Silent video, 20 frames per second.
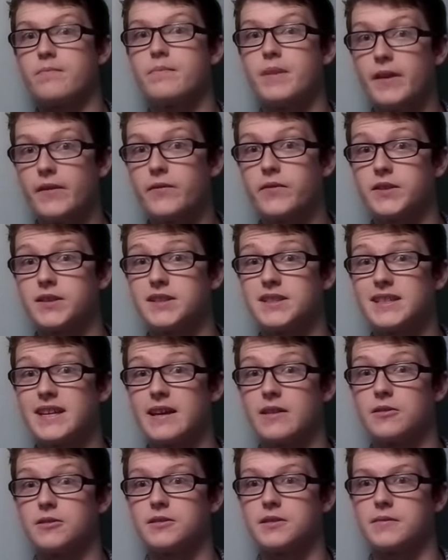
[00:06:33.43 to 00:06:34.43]
Bigfoot
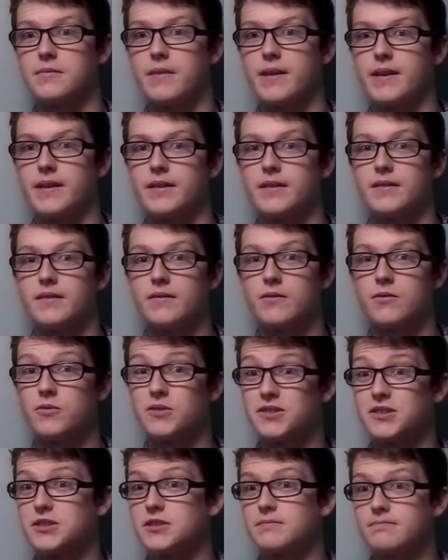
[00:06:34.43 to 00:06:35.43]
skeleton made,
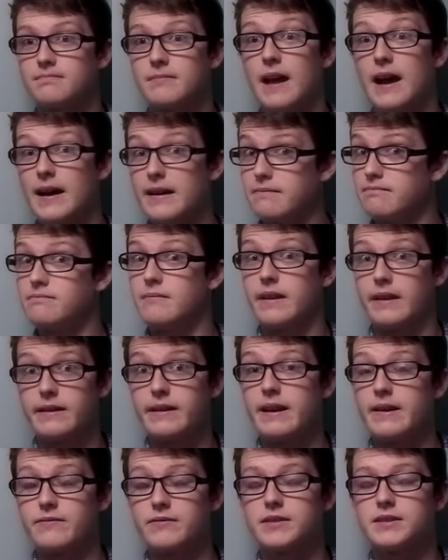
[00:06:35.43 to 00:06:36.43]
which I
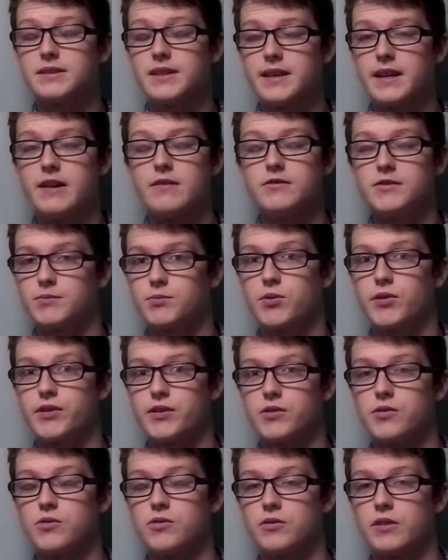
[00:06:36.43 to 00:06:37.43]
have to say that was
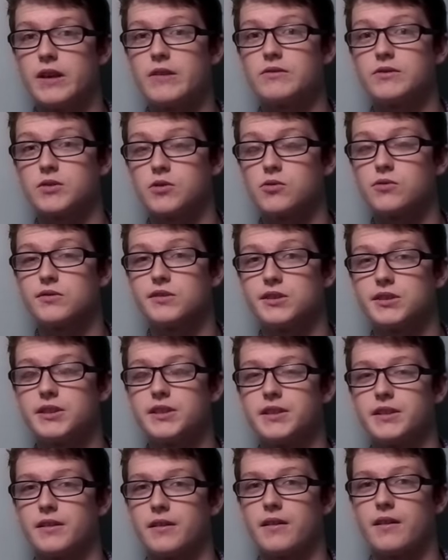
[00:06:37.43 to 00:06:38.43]
pretty cool. That was cool to
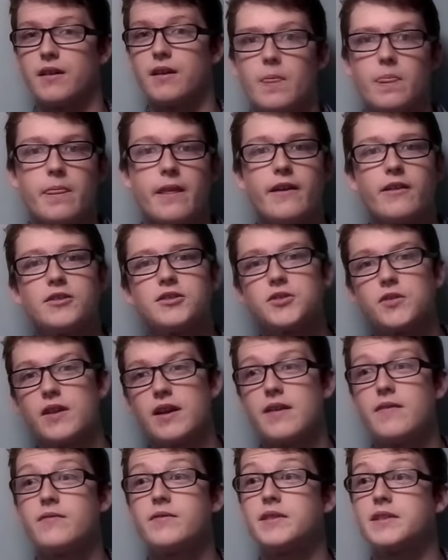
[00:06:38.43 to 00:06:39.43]
see. They also
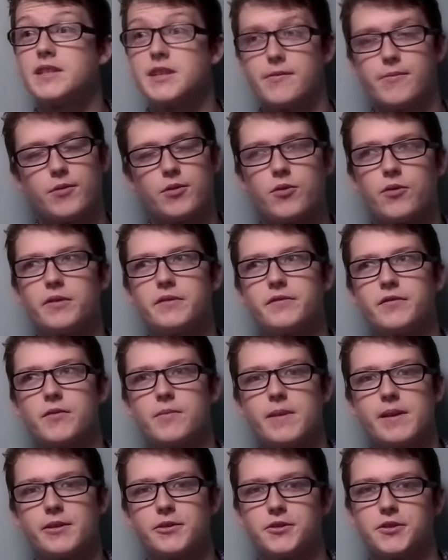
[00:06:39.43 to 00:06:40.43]
have the typical
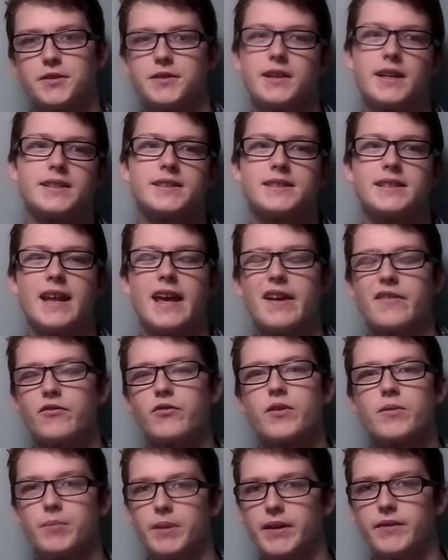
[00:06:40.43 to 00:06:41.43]
information that's in
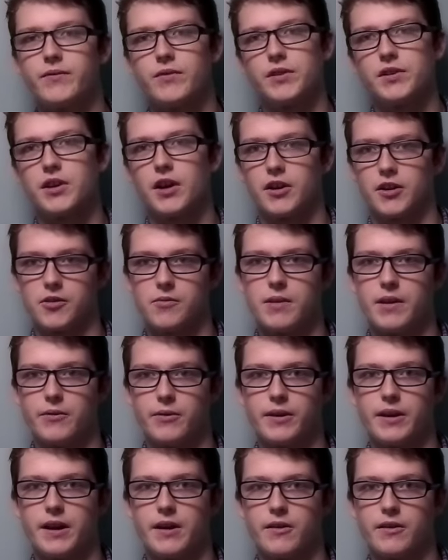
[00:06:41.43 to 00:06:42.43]
every Bigfoot
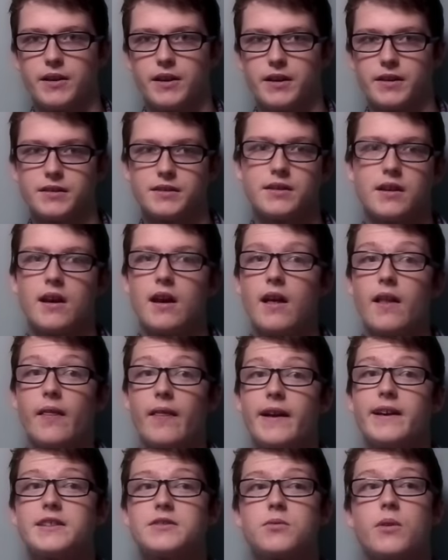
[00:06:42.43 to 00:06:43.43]
documentary nowadays.
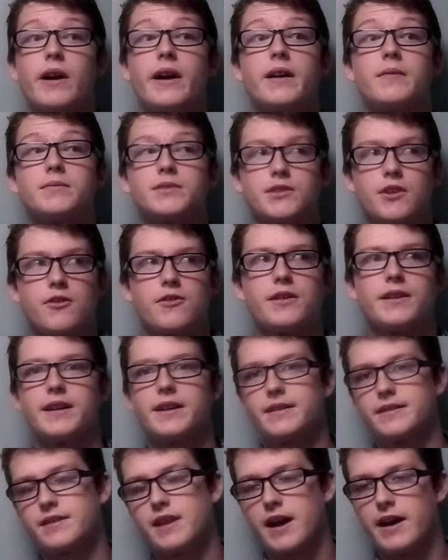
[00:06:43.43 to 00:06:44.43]
That's why I'm starting to
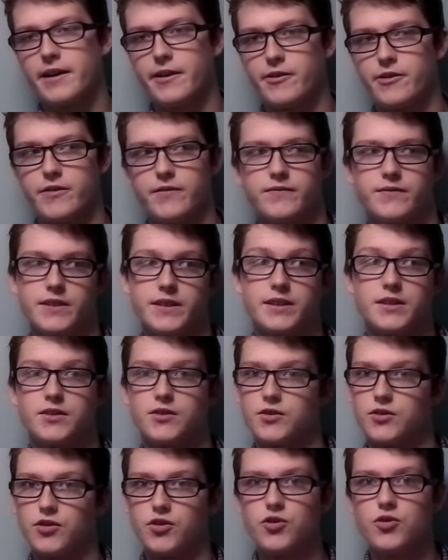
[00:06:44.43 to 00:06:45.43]
get tired of
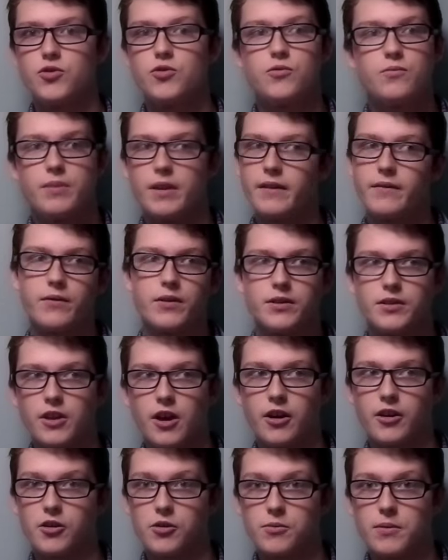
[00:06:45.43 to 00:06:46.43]
this new Bigfoot
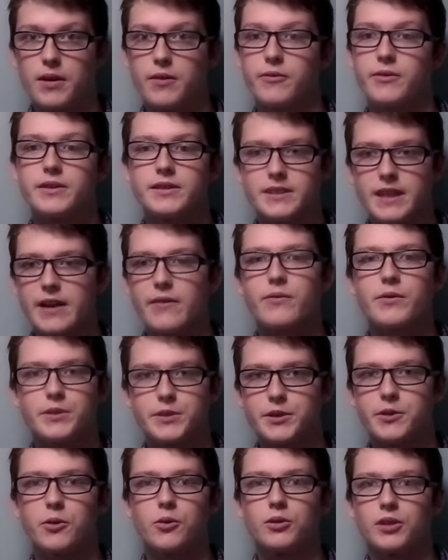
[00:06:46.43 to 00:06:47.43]
documentaries every
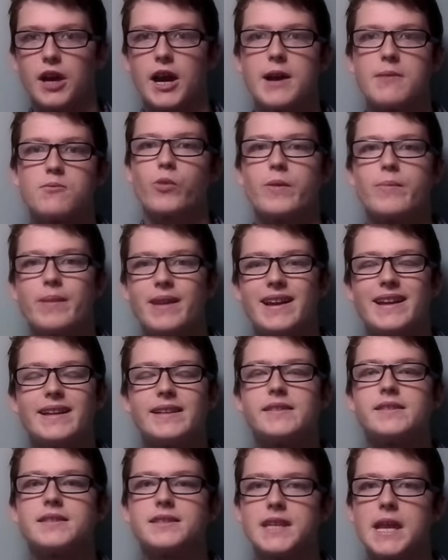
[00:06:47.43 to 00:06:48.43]
single time,
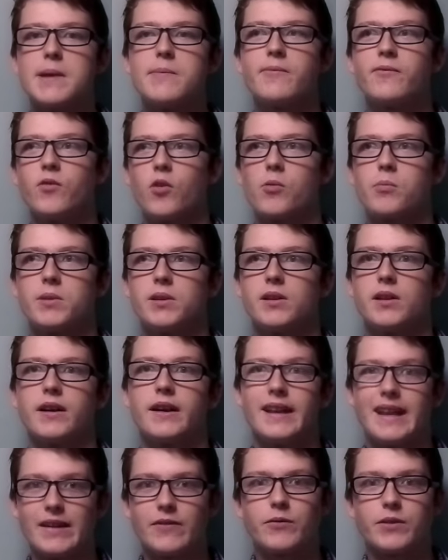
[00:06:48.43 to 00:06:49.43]
repeating the same
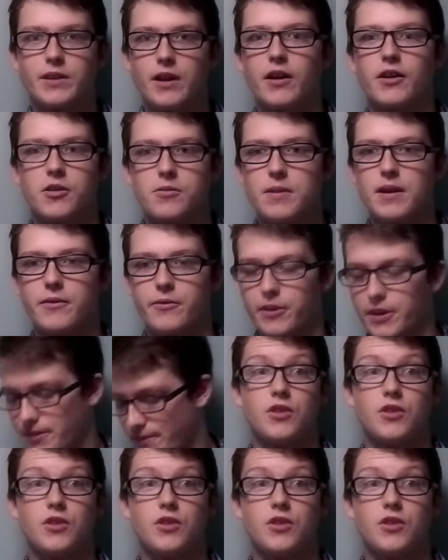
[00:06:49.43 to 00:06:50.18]
formula in every documentary.